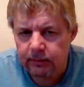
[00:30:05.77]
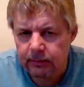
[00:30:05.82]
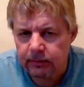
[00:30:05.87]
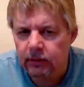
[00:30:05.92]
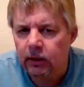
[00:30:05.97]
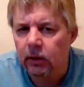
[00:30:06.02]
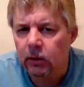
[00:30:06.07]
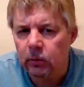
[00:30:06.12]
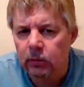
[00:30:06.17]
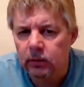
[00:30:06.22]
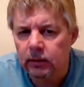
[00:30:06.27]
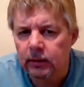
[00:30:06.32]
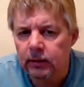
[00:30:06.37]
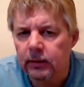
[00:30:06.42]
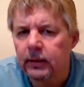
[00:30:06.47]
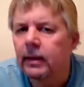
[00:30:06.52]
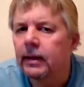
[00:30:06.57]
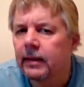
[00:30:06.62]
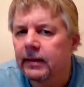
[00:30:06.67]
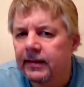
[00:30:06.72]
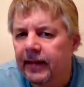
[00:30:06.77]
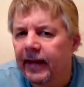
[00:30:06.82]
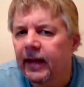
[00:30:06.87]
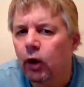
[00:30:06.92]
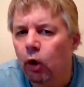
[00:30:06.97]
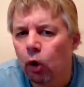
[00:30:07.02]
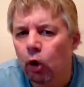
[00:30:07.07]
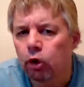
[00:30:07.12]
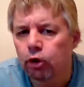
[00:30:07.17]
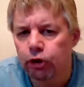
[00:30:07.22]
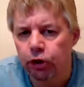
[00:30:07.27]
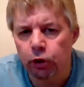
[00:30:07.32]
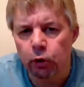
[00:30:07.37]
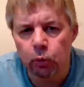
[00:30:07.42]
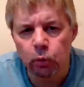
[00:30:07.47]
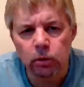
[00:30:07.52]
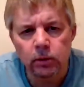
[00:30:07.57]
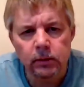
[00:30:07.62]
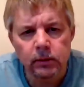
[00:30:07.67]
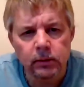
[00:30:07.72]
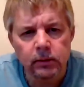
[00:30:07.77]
So, they called you.